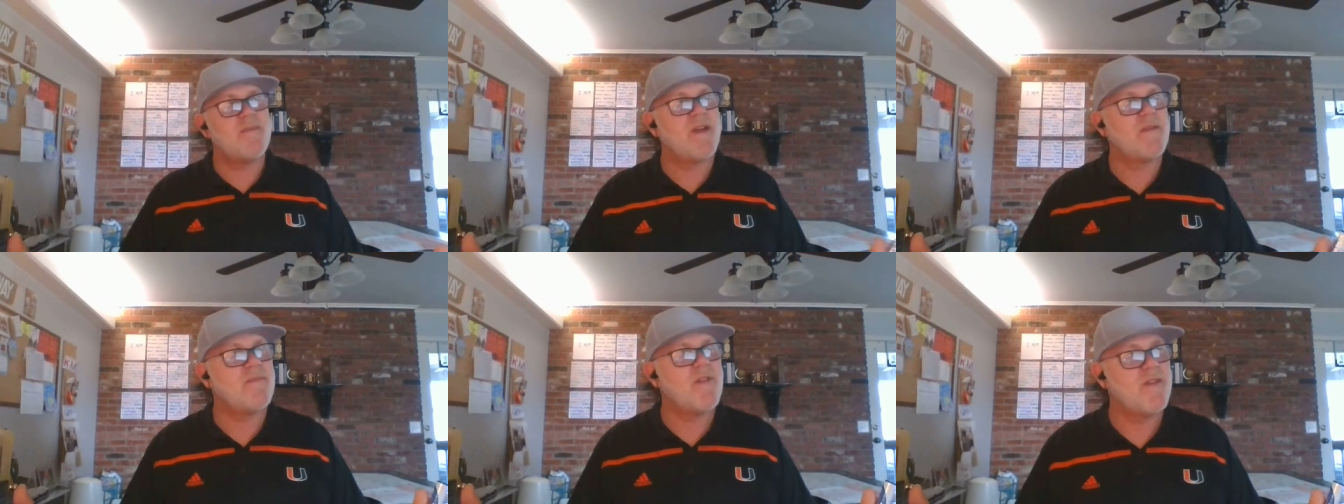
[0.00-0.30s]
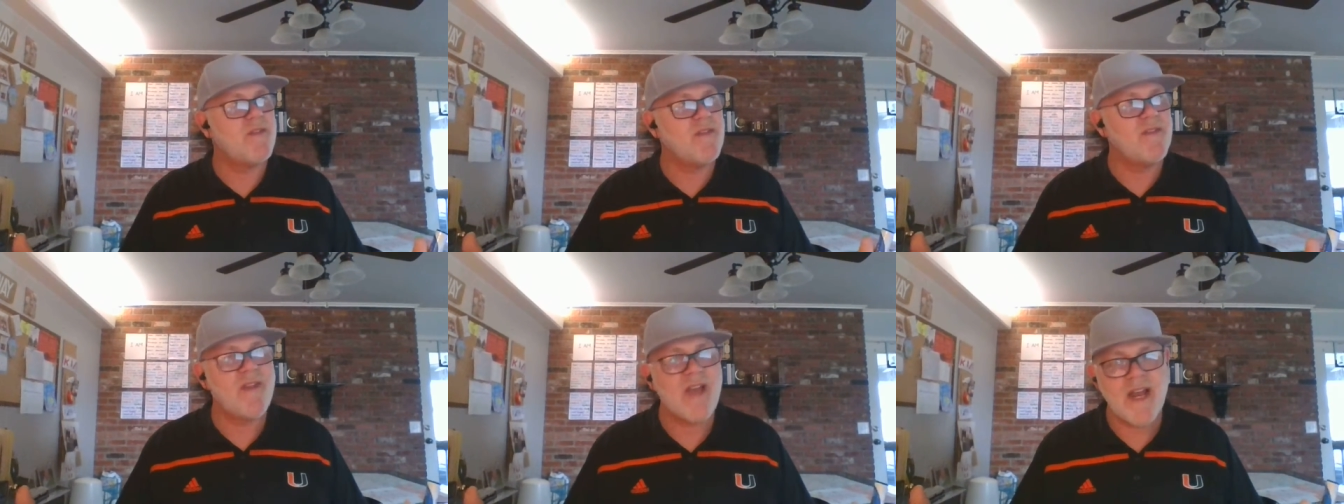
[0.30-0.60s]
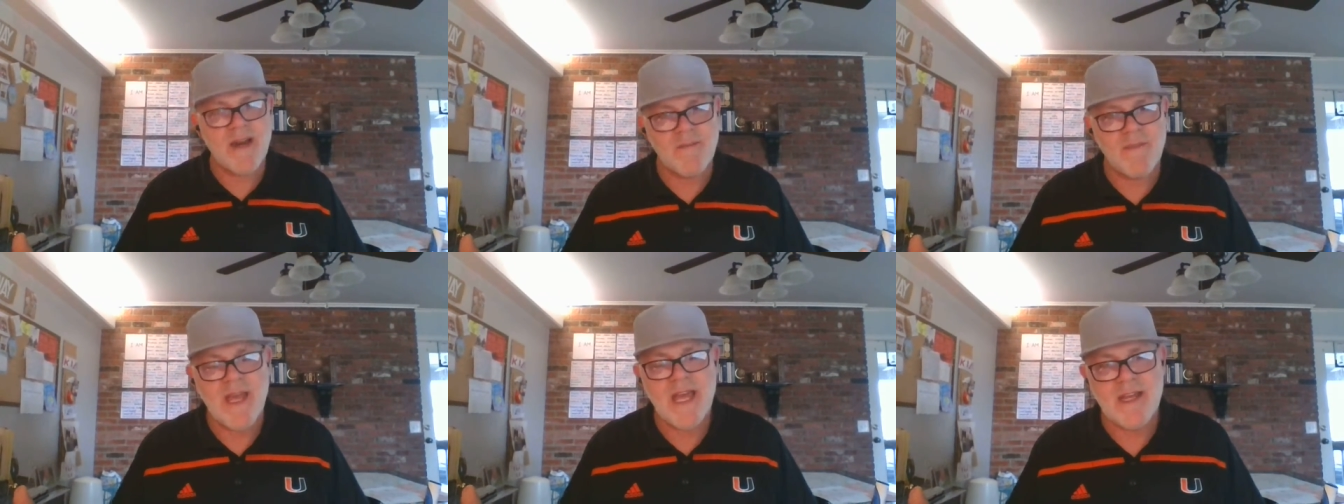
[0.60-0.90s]
like, bro, you
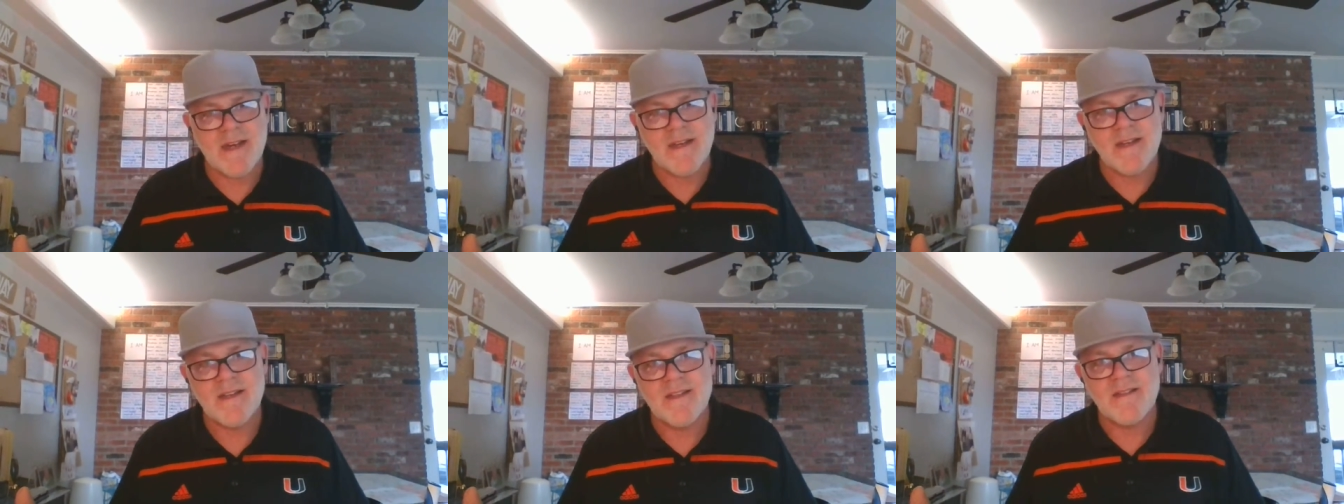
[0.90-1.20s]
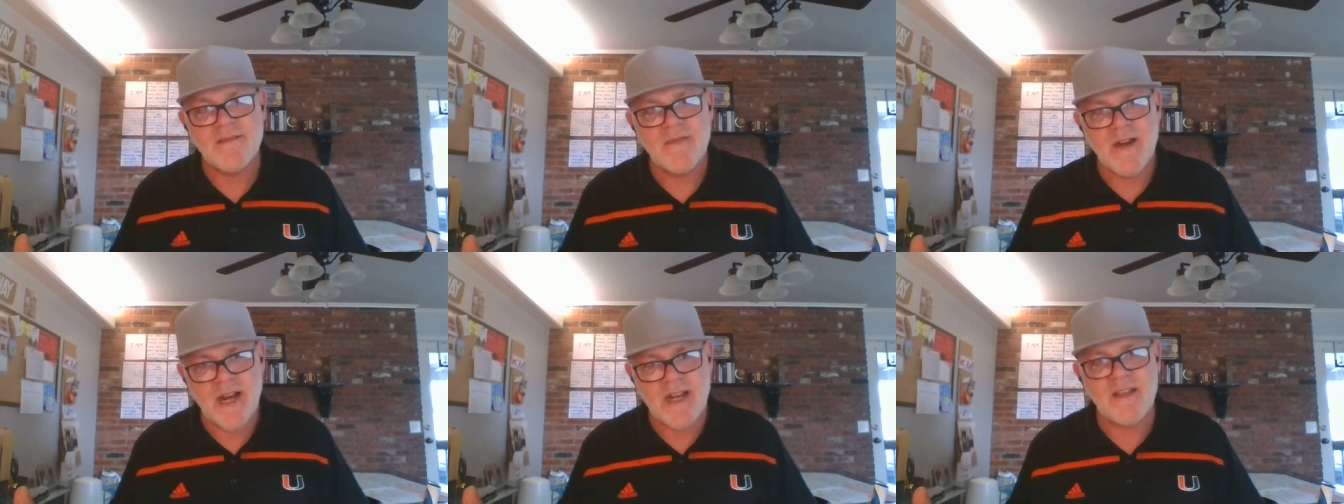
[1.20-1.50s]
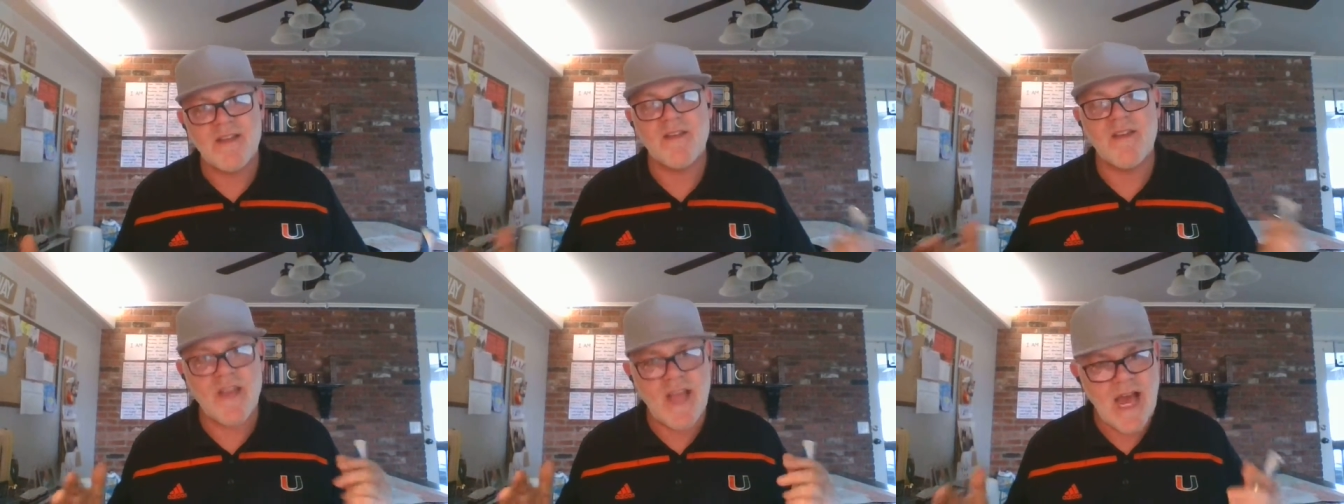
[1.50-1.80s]
got it made, right?
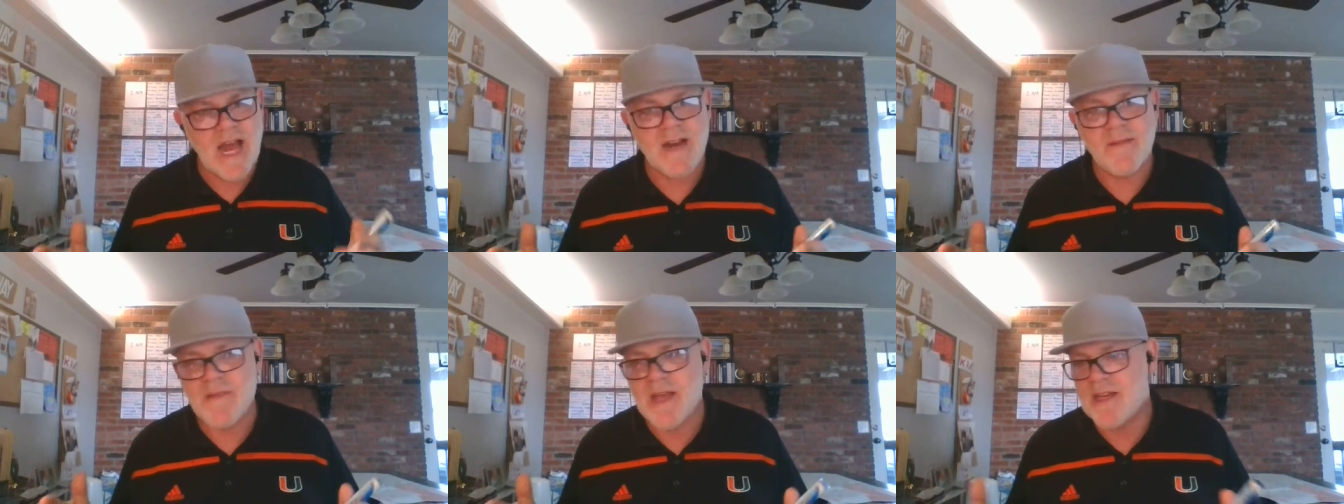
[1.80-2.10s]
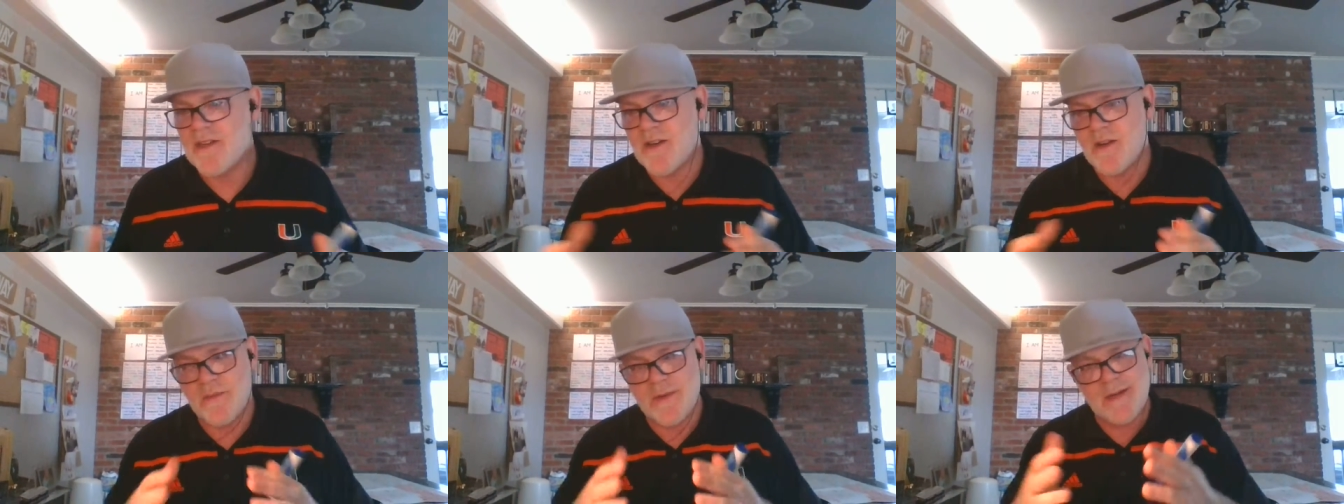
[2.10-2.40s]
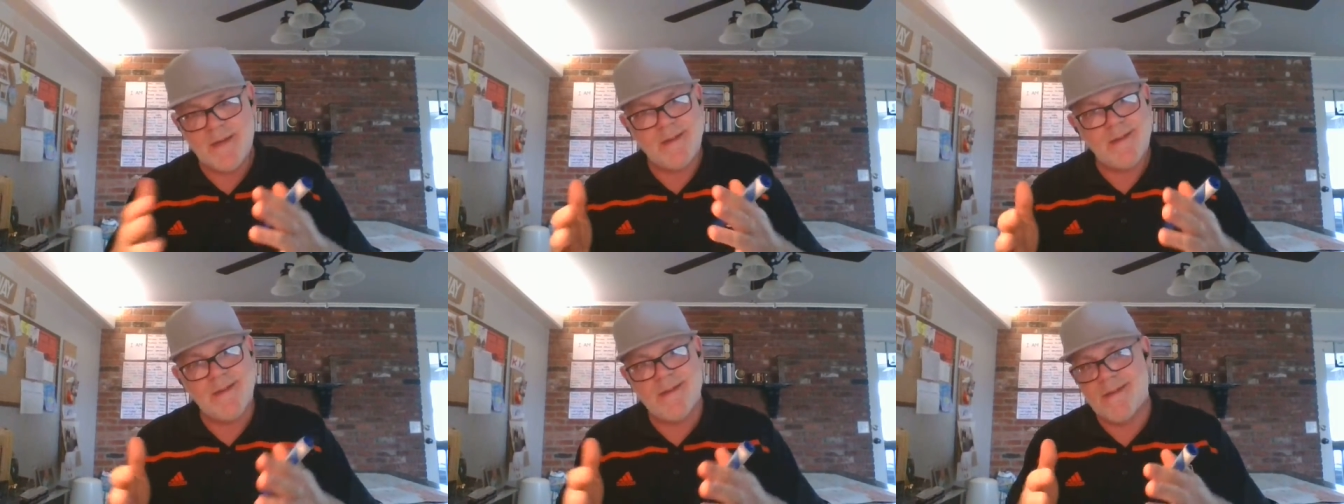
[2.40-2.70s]
You got it made. Nobody,